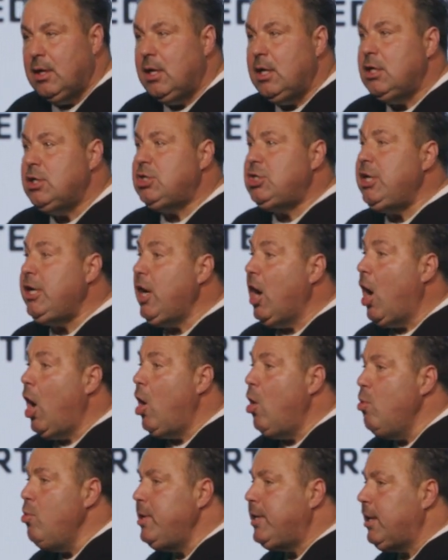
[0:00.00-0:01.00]
She
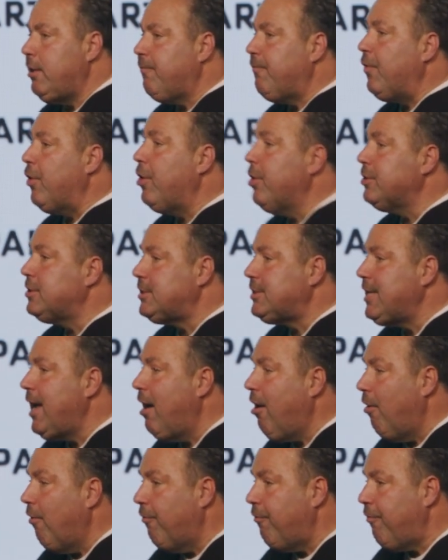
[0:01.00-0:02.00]
owned it for
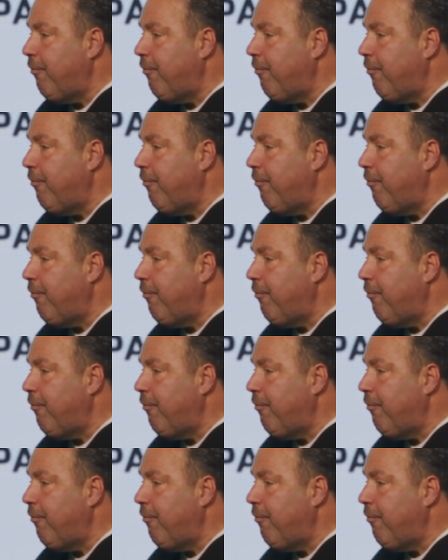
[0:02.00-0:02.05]
herself.